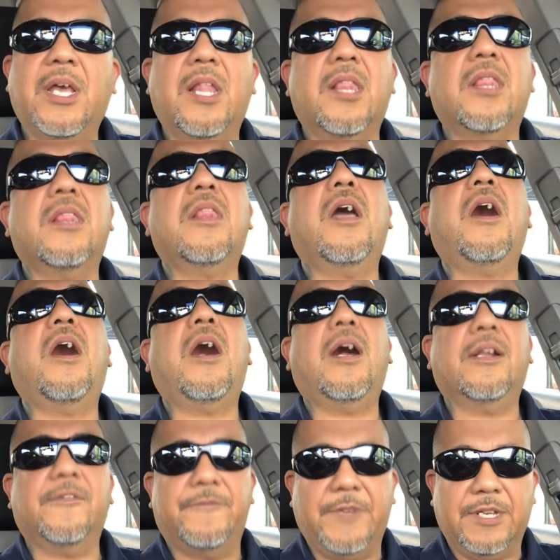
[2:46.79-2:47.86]
a
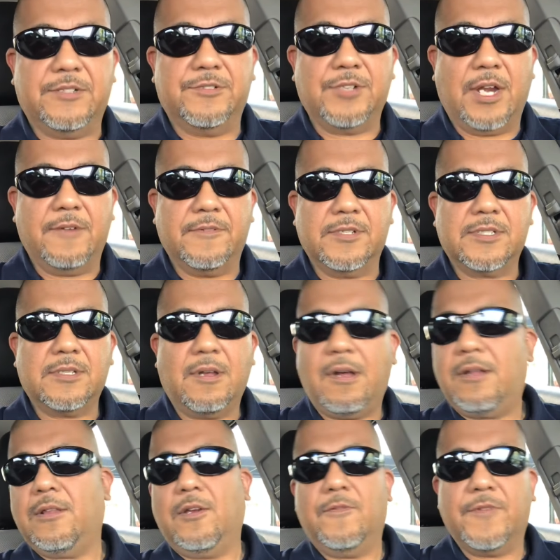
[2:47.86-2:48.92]
lot of Veyo drivers
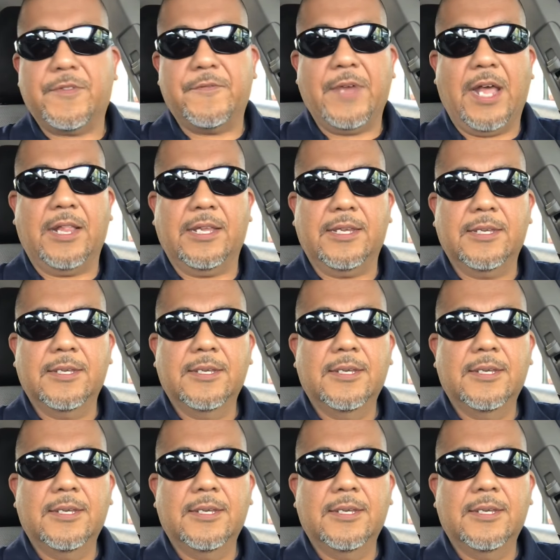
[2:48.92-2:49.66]
all over the valley.